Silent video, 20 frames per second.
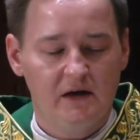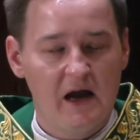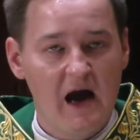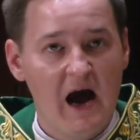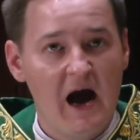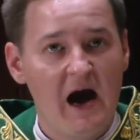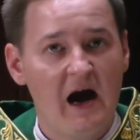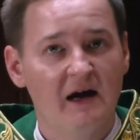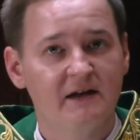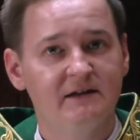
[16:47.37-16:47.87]

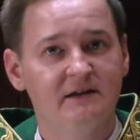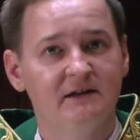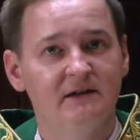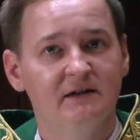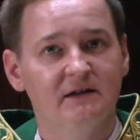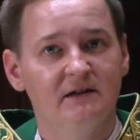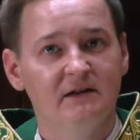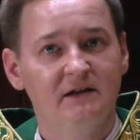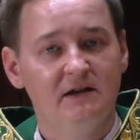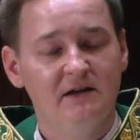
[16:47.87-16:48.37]
God
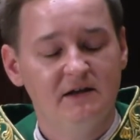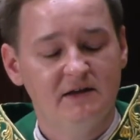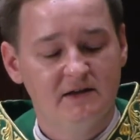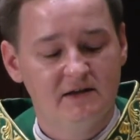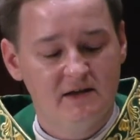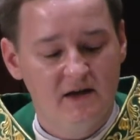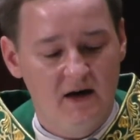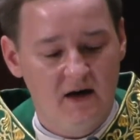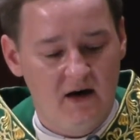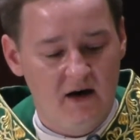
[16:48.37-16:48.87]

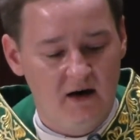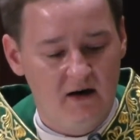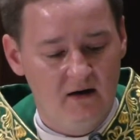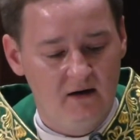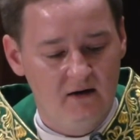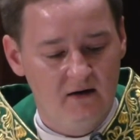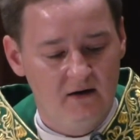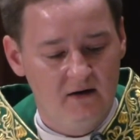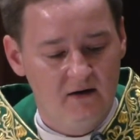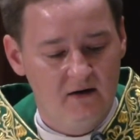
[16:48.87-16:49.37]
is there,
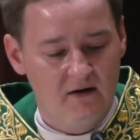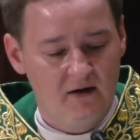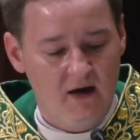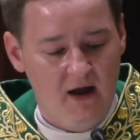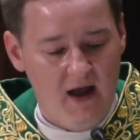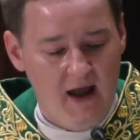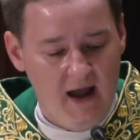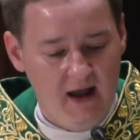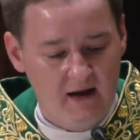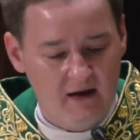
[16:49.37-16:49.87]

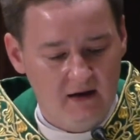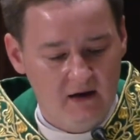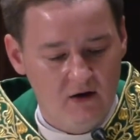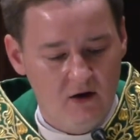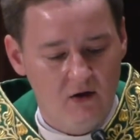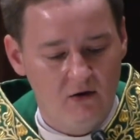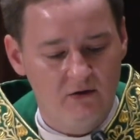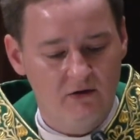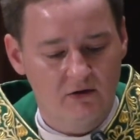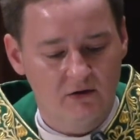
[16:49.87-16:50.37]
hanging
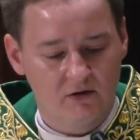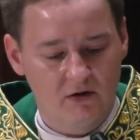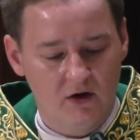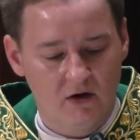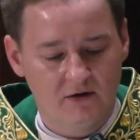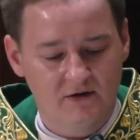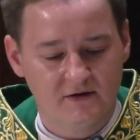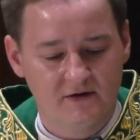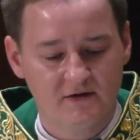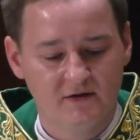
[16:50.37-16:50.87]
on the
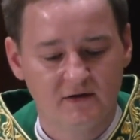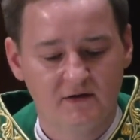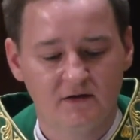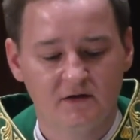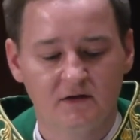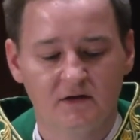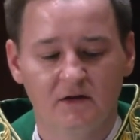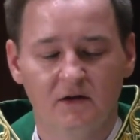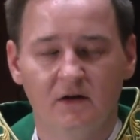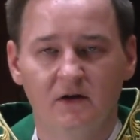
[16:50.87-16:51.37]
cross,
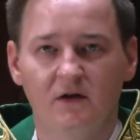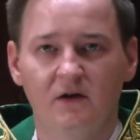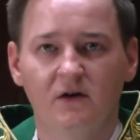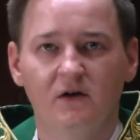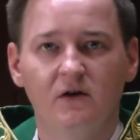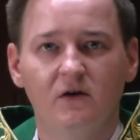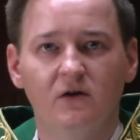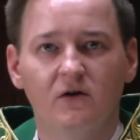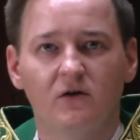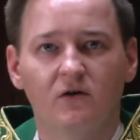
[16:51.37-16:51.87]

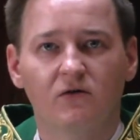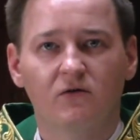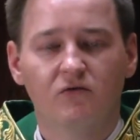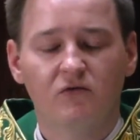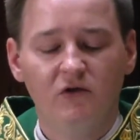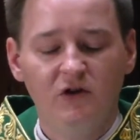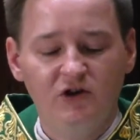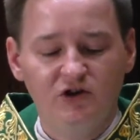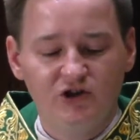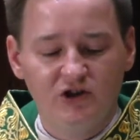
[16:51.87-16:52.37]

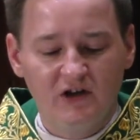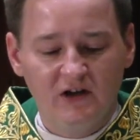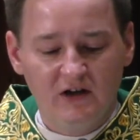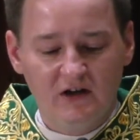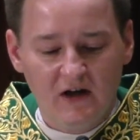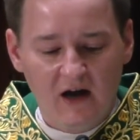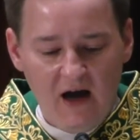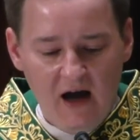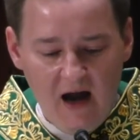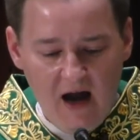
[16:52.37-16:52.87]

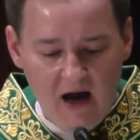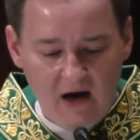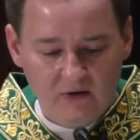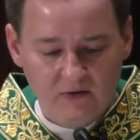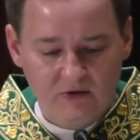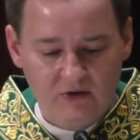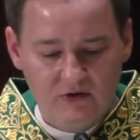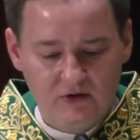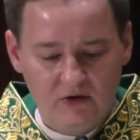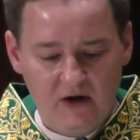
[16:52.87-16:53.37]
reaching
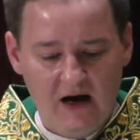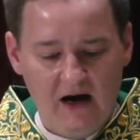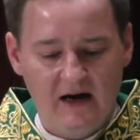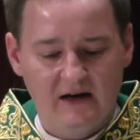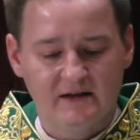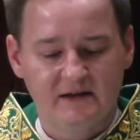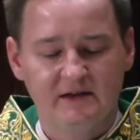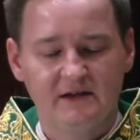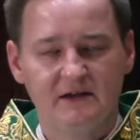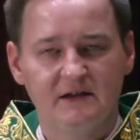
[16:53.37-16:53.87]
out to
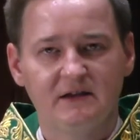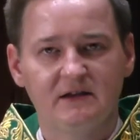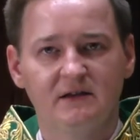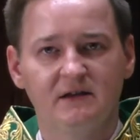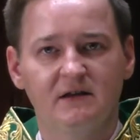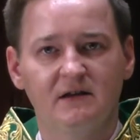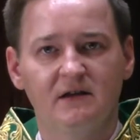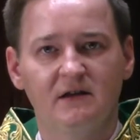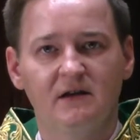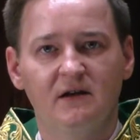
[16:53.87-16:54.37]
us
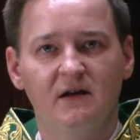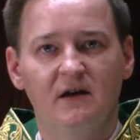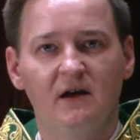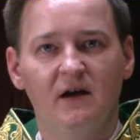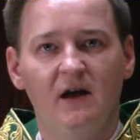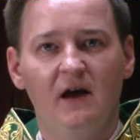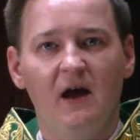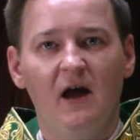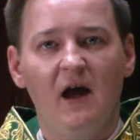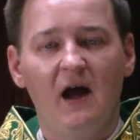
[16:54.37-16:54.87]

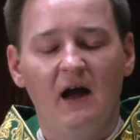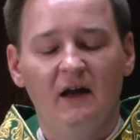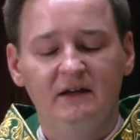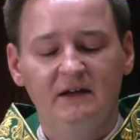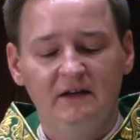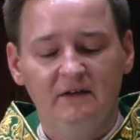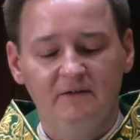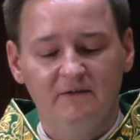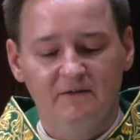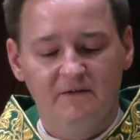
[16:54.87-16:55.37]
and
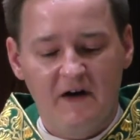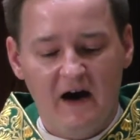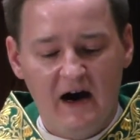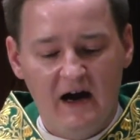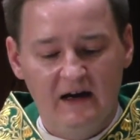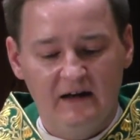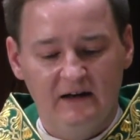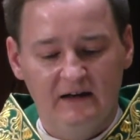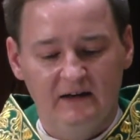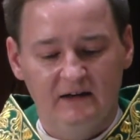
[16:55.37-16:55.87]

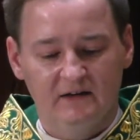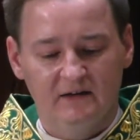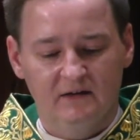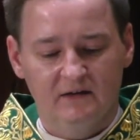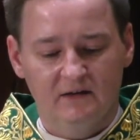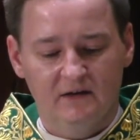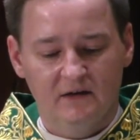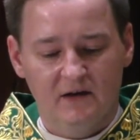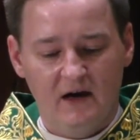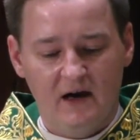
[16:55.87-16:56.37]
inviting
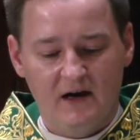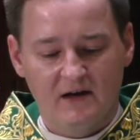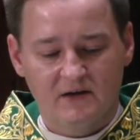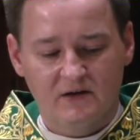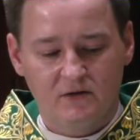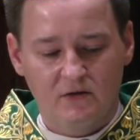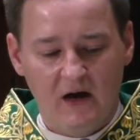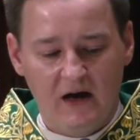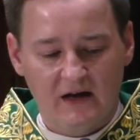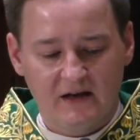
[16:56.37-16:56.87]

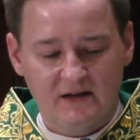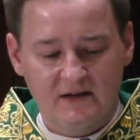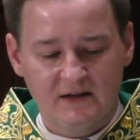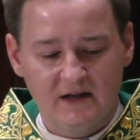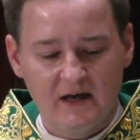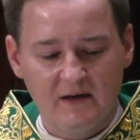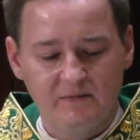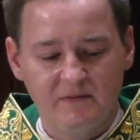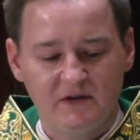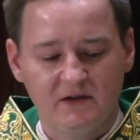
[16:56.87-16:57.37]
us to
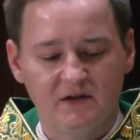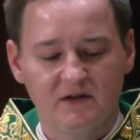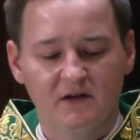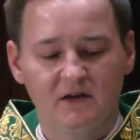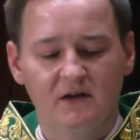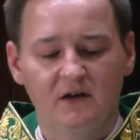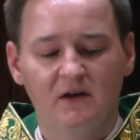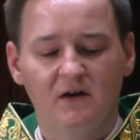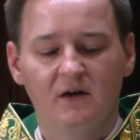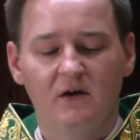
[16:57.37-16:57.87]
accept
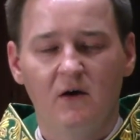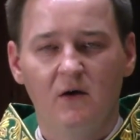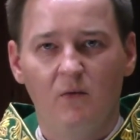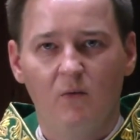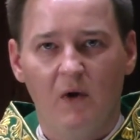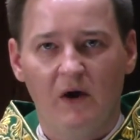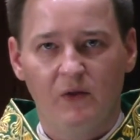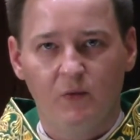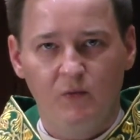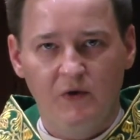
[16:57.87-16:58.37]

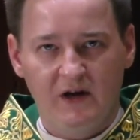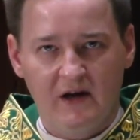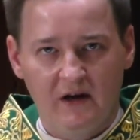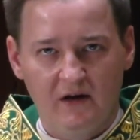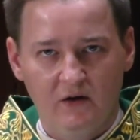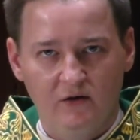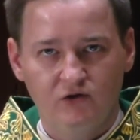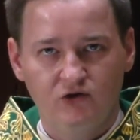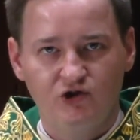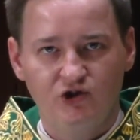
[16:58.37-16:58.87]
what we
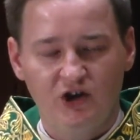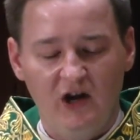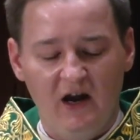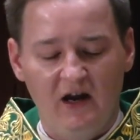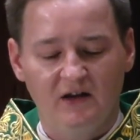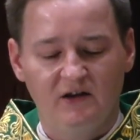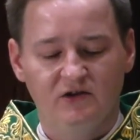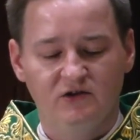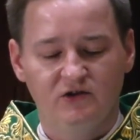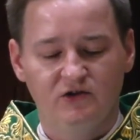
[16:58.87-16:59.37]
cannot
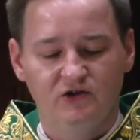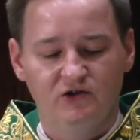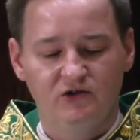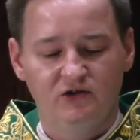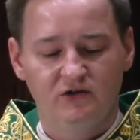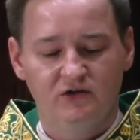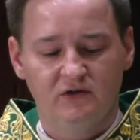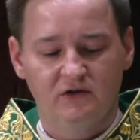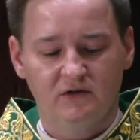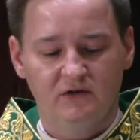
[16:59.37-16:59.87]

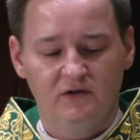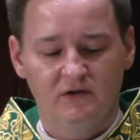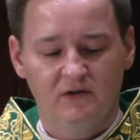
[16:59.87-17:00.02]
change